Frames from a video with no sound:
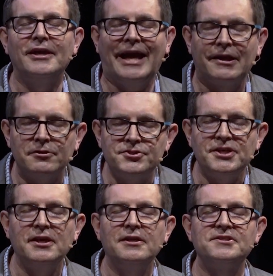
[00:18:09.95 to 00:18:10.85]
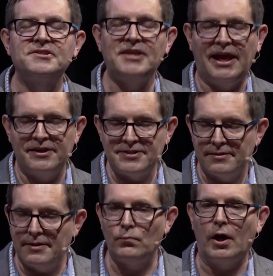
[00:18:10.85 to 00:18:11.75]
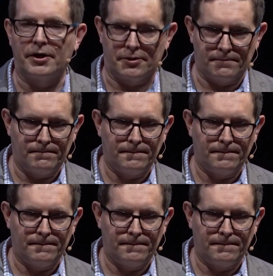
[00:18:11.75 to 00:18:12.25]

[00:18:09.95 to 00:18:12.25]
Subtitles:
energy state than water.